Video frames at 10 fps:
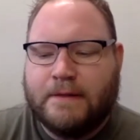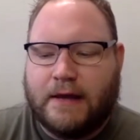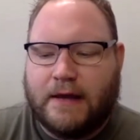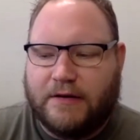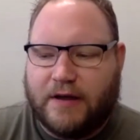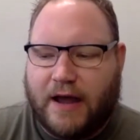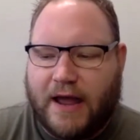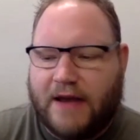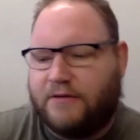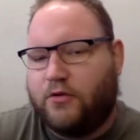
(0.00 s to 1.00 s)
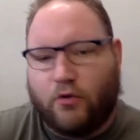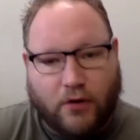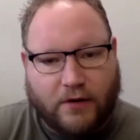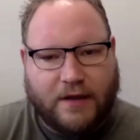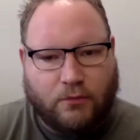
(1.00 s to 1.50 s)
and I had a
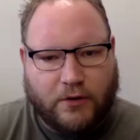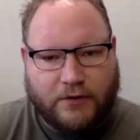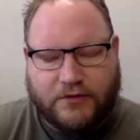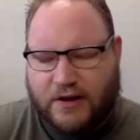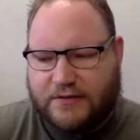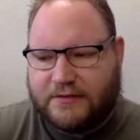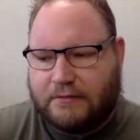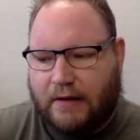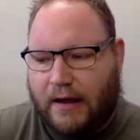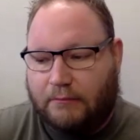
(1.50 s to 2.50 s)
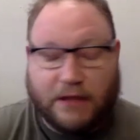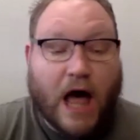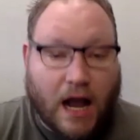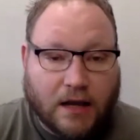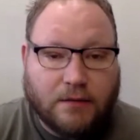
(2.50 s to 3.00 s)
door that would just
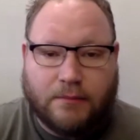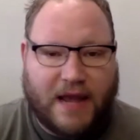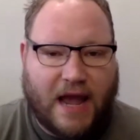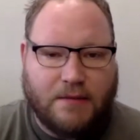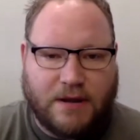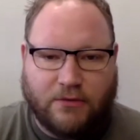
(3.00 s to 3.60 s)
lock behind me.